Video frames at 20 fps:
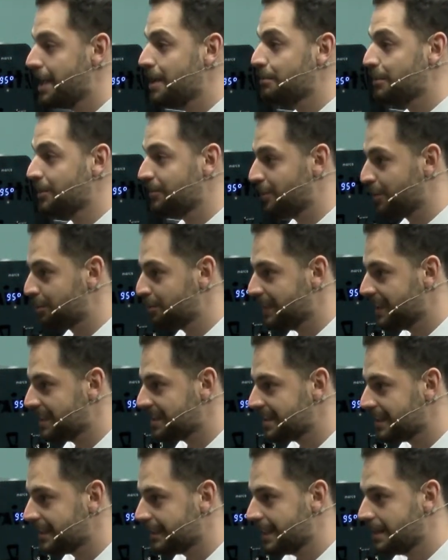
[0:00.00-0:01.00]
before
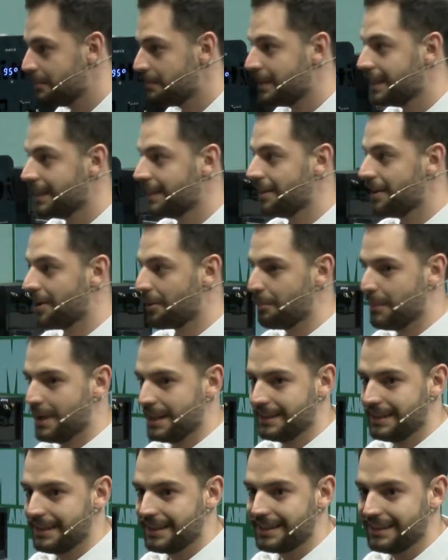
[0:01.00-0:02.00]
placing them in
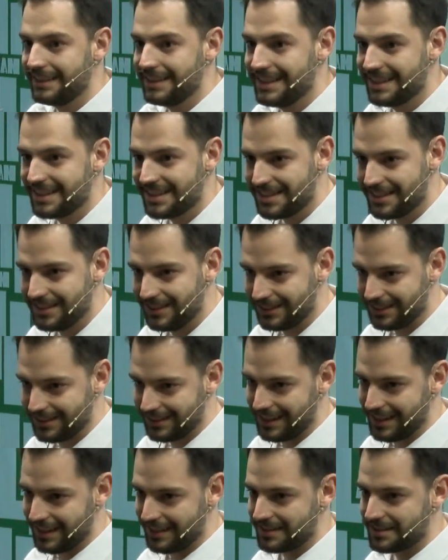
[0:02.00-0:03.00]
hermetically sealed
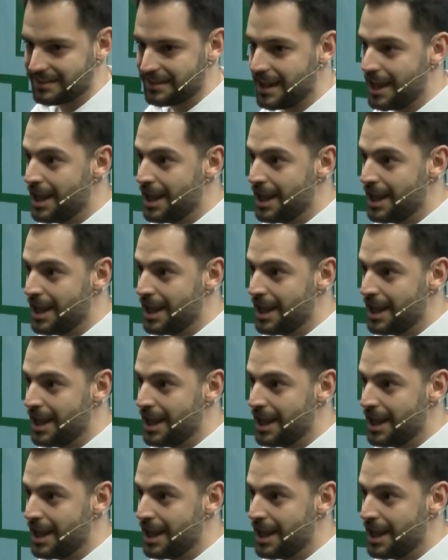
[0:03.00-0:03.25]
tanks,